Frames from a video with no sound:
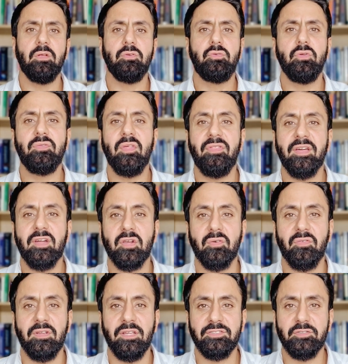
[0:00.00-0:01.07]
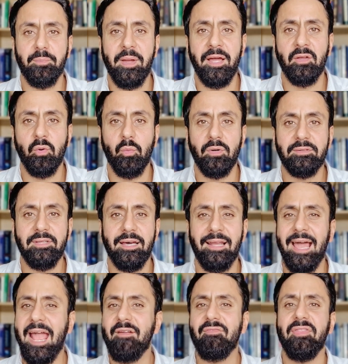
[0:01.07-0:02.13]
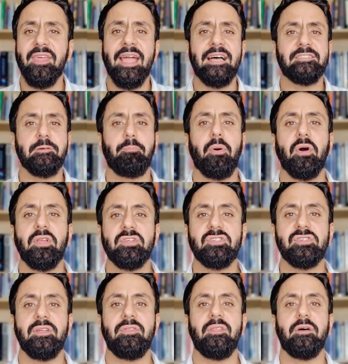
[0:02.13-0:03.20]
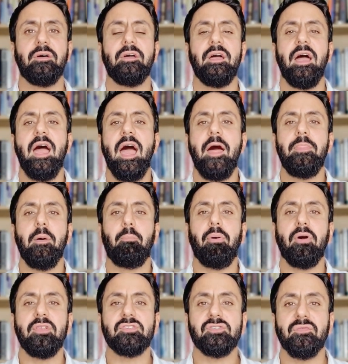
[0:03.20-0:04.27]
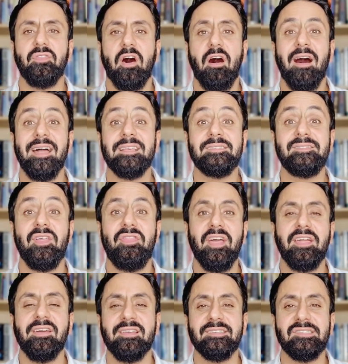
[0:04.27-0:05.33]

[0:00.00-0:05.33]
Do the dhikr of Allah subhanahu wa ta'ala. Everything has a polish, and the and the polish of the heart is the dhikr,